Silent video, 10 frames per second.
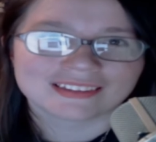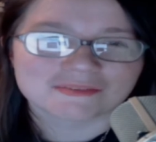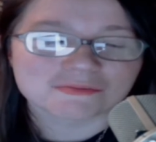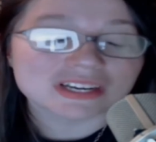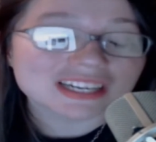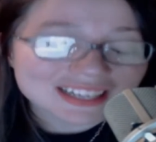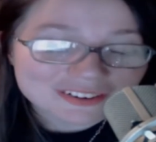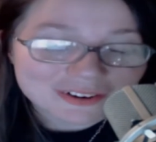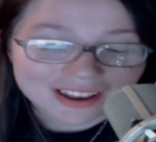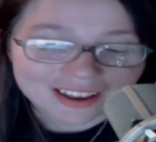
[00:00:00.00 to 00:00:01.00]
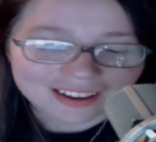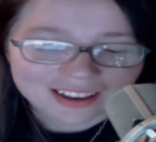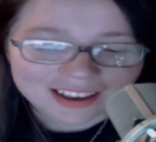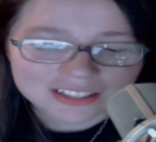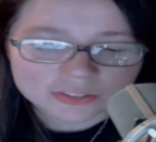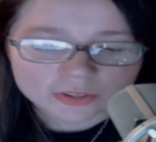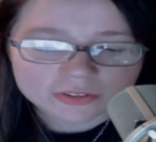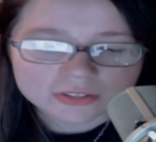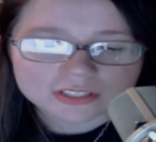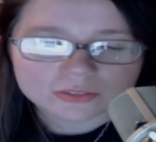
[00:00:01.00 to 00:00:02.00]
But anyway, it's one of
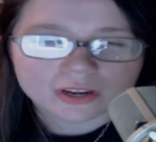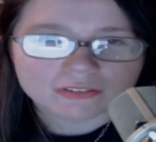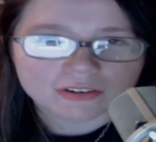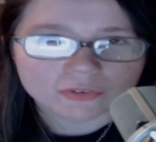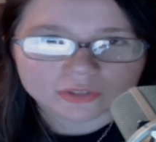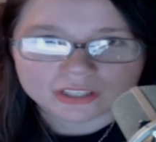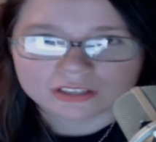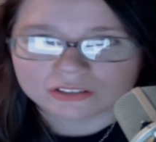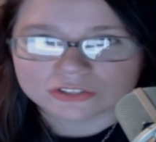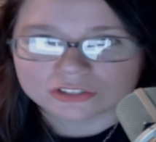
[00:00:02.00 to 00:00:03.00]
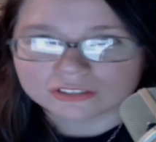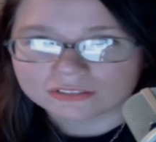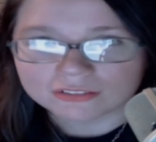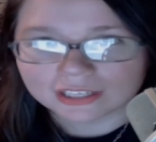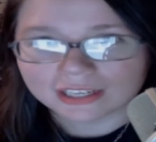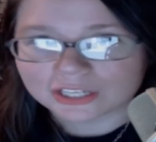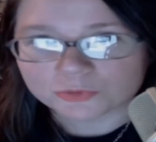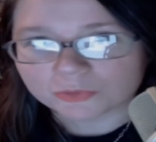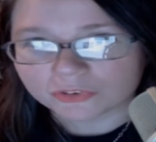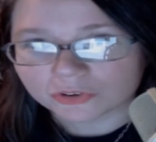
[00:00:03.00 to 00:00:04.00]
those things where I've never really understood
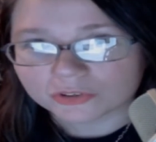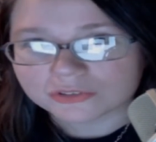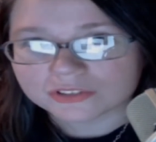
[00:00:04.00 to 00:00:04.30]
engagement photos.